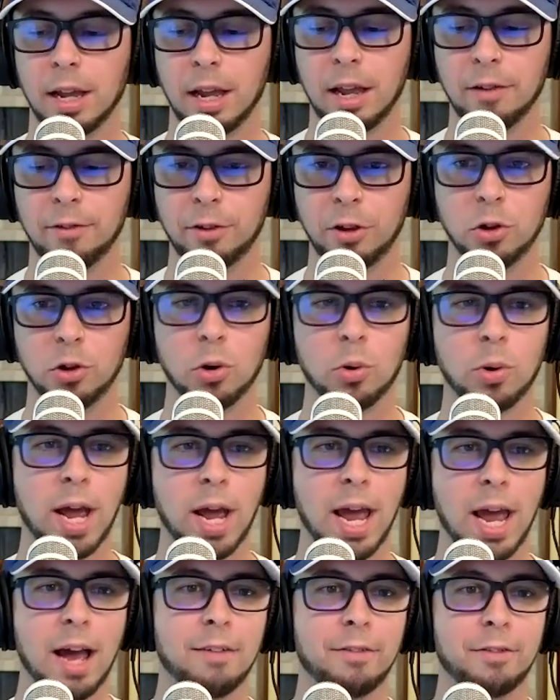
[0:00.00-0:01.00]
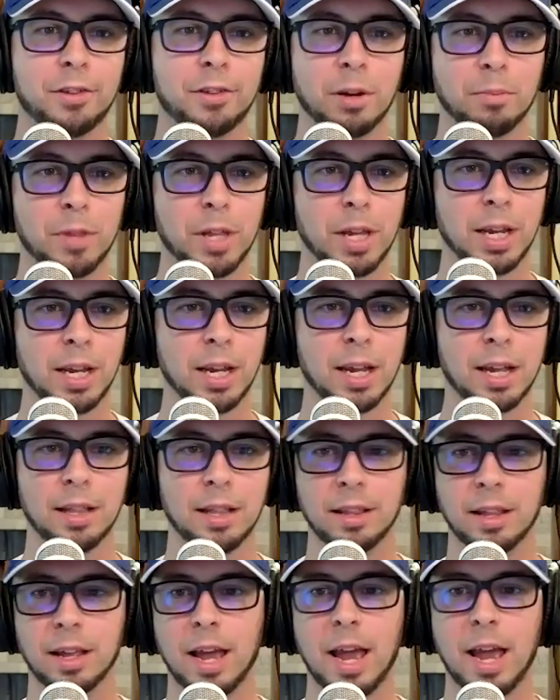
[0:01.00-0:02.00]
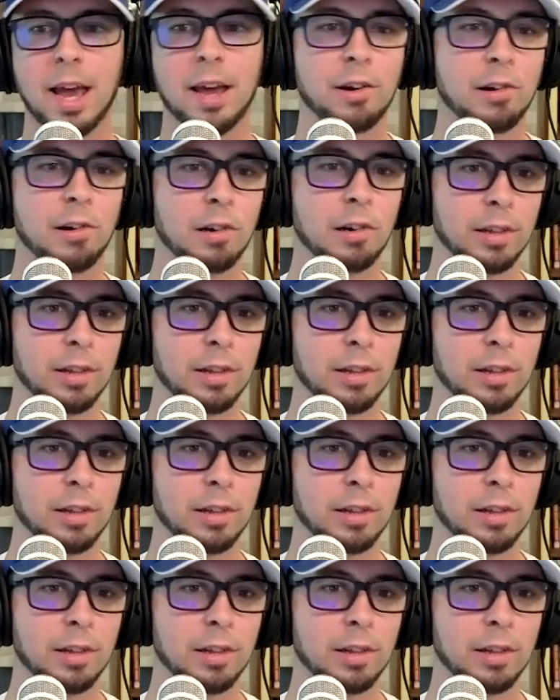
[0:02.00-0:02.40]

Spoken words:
If you don't have something in the header